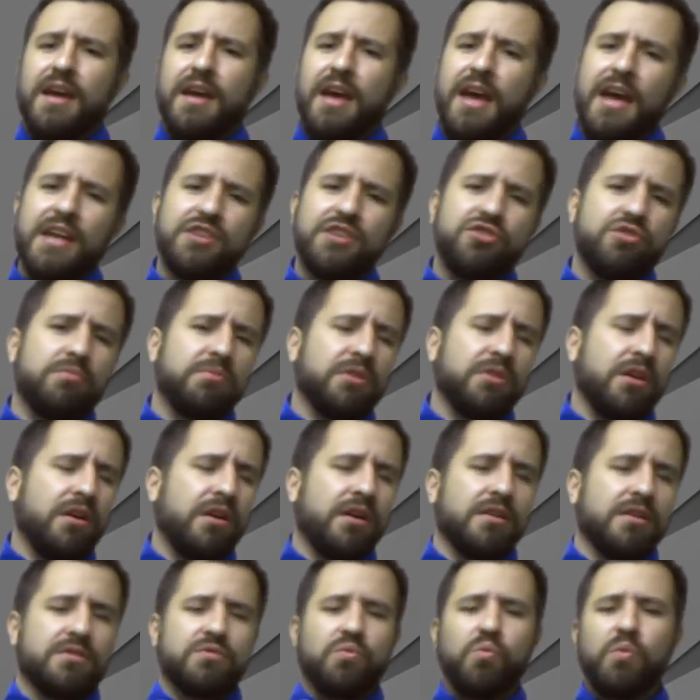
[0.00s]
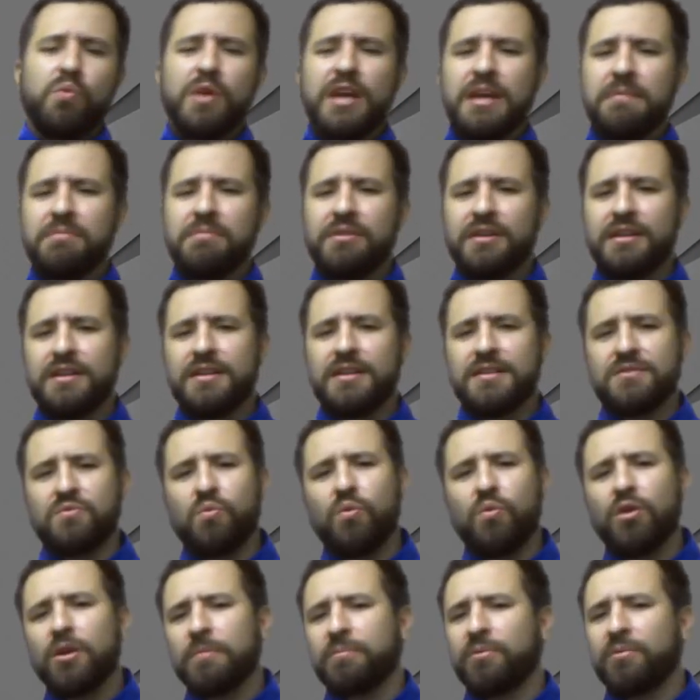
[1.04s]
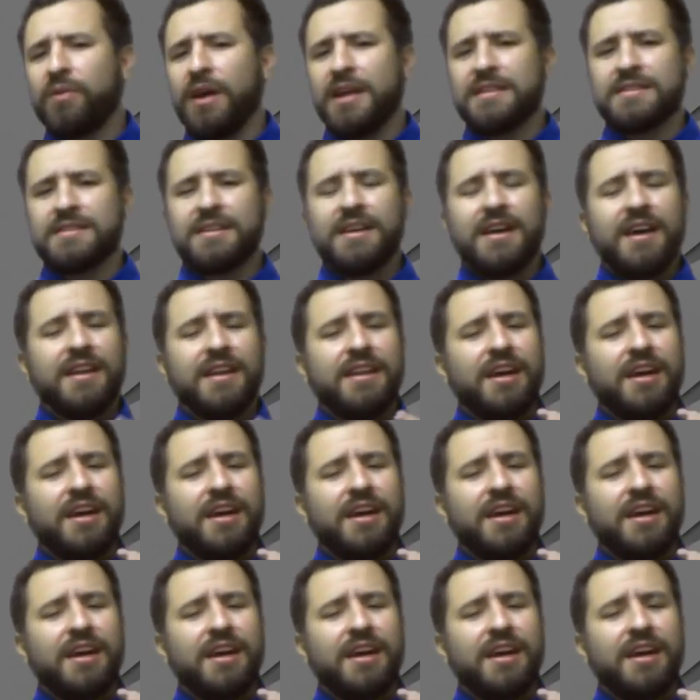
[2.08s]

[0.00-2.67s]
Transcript: edublogs, Weebly's, WordPress.